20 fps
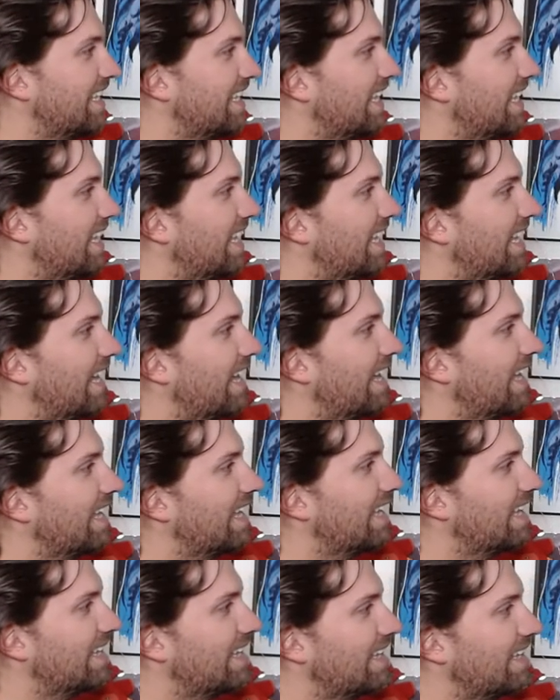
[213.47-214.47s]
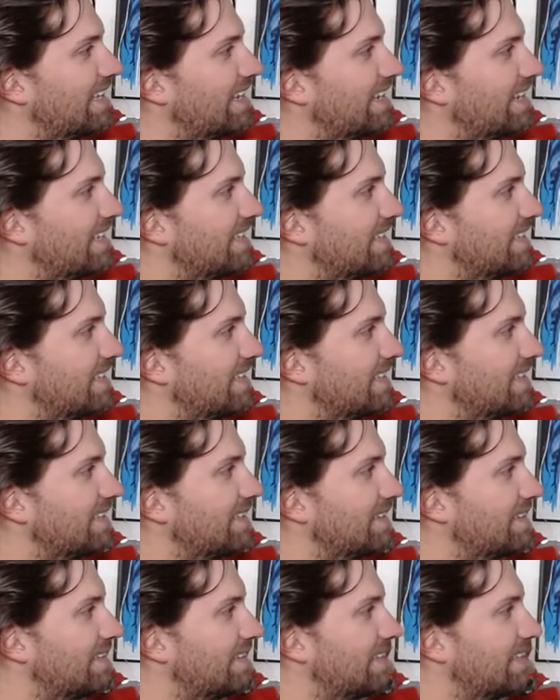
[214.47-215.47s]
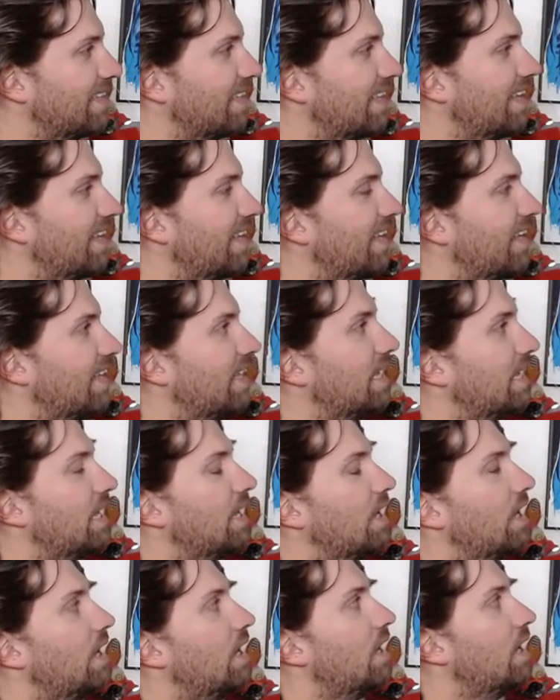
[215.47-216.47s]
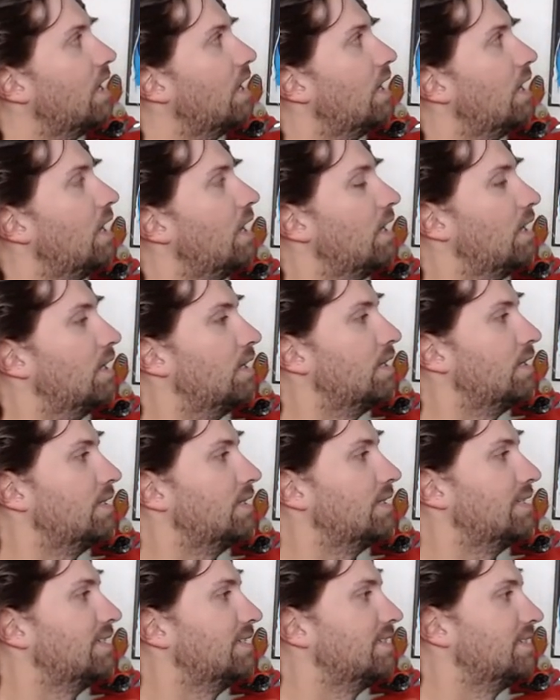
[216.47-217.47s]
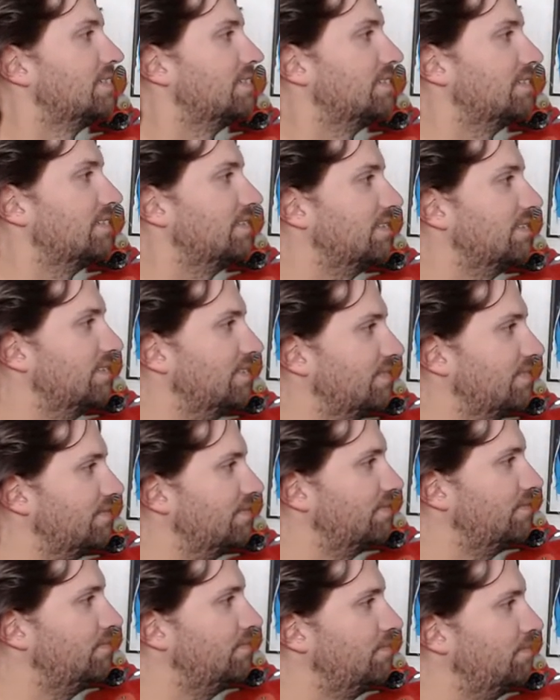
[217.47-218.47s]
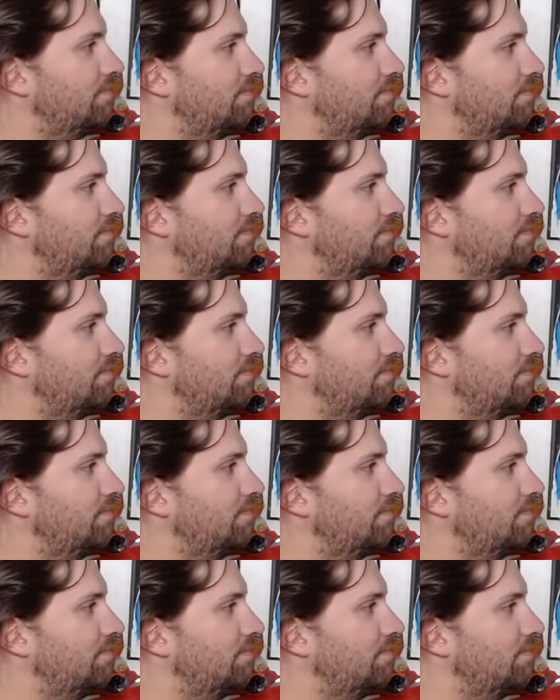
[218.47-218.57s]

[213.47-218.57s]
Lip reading: This person isn't speaking.